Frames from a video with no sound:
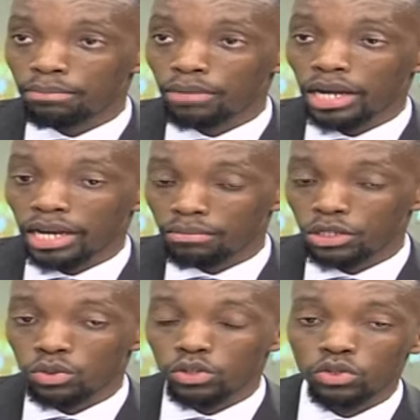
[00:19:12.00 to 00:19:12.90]
back, and I
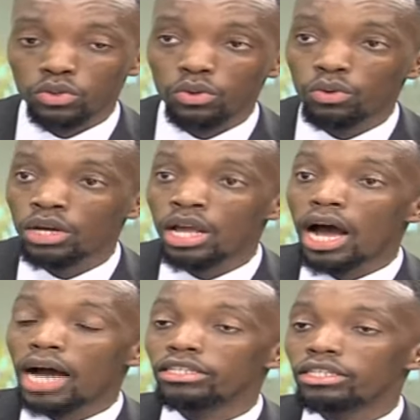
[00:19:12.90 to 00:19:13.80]
mentioned this to you,
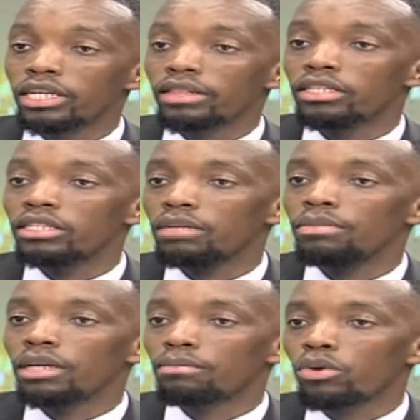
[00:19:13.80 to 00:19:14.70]
and she said that she had
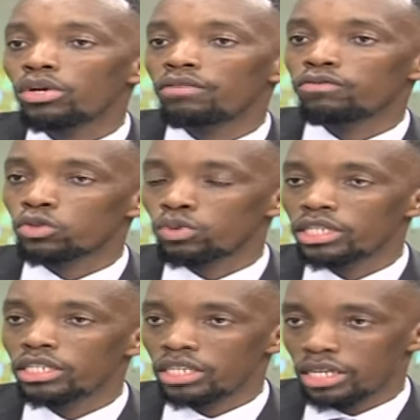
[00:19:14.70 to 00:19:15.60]
been employed for
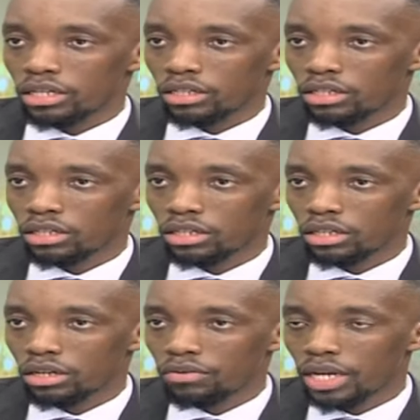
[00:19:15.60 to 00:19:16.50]
twenty years,
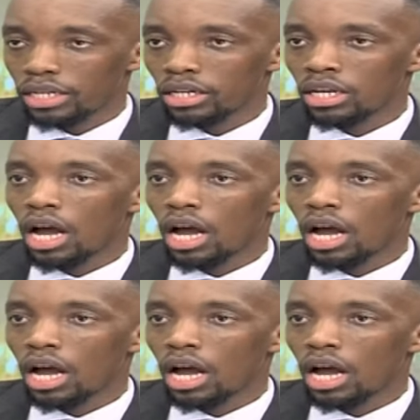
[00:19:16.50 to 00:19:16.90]
right?